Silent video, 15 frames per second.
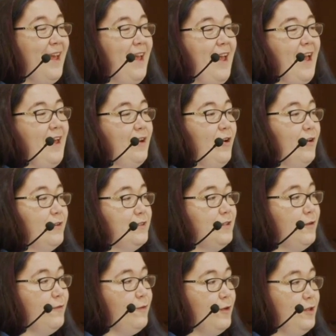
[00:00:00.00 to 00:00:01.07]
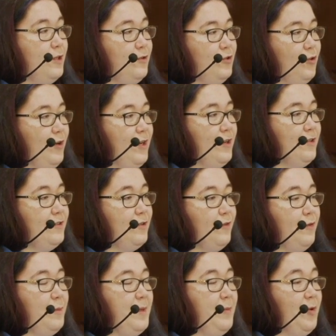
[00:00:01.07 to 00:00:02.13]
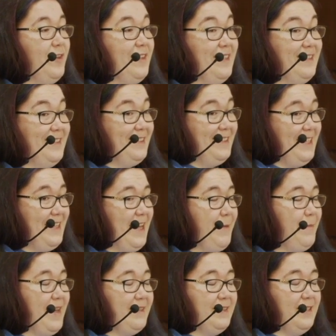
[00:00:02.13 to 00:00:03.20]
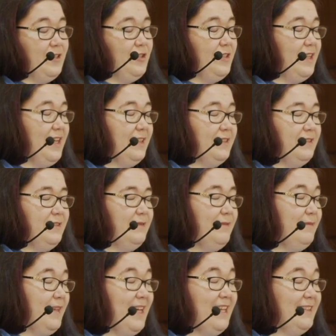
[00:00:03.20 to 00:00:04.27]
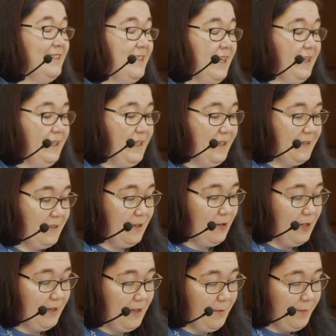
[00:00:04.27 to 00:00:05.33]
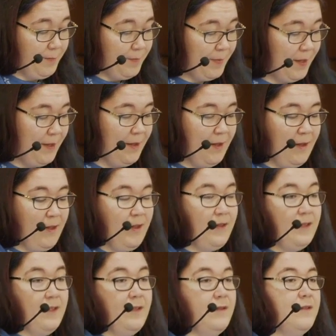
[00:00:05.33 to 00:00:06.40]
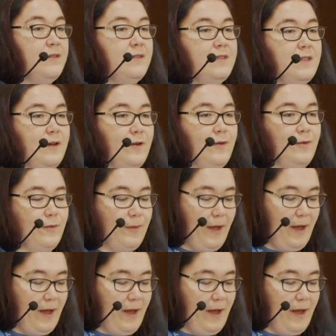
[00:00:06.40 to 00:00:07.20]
And also for new joiners or for people that didn't see that message, it's incidentally excluding them. So,